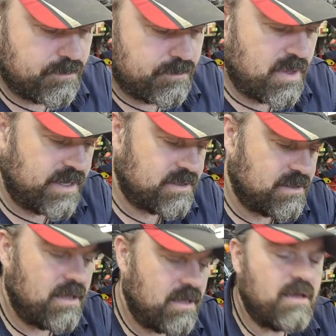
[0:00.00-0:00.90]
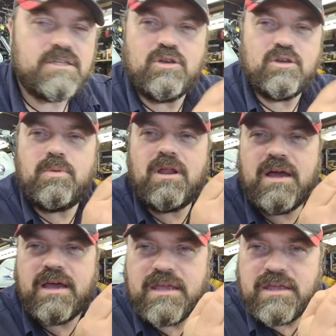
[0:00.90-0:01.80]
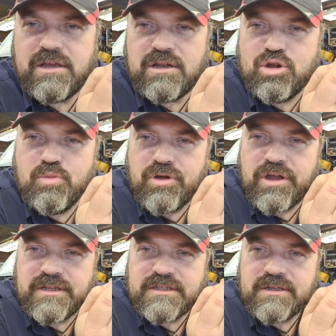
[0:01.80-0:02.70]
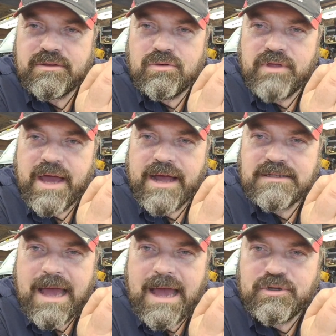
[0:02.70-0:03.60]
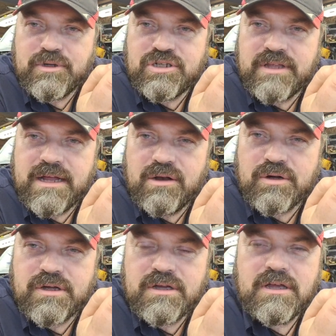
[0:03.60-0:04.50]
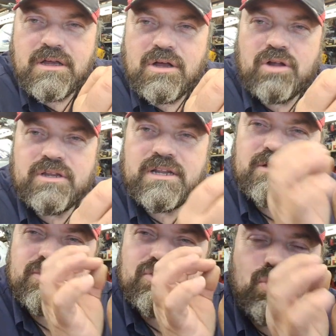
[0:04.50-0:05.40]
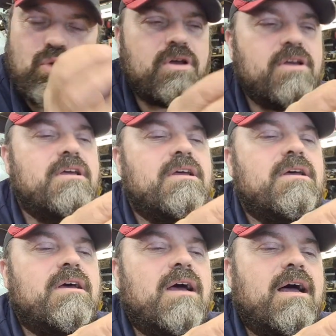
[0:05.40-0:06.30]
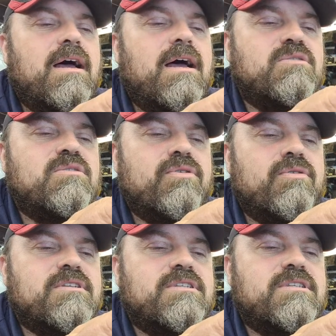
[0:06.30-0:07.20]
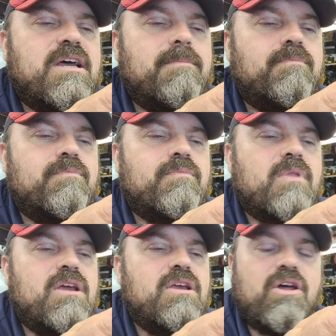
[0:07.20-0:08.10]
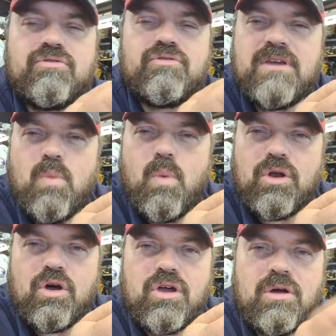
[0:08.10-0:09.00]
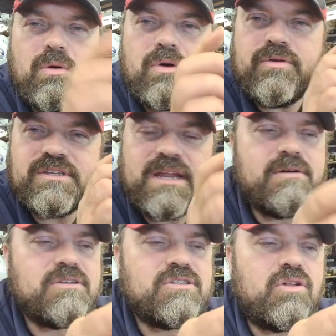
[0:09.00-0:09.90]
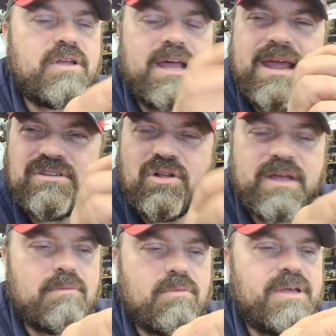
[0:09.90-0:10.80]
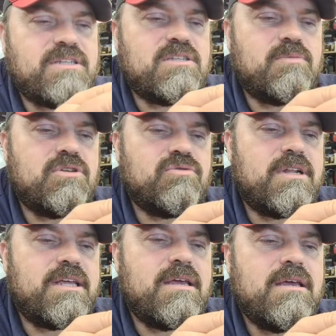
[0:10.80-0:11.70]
Yes. So you apply your lubricant through that aperture there, look, on your little stalk. So whether it's you know, 3-in-1 oil or whether it's an aerosol can be best, I suppose, really.